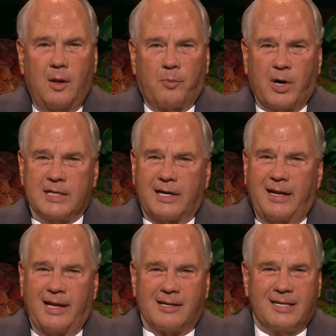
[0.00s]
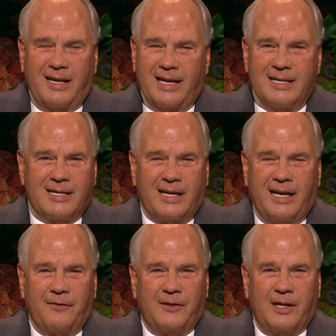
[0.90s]
President Nelson is a
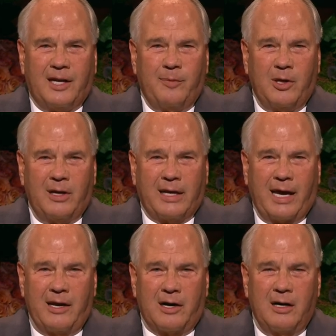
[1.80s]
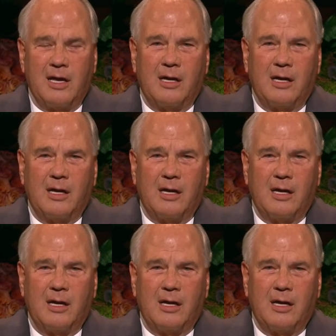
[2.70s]
gifted communicator,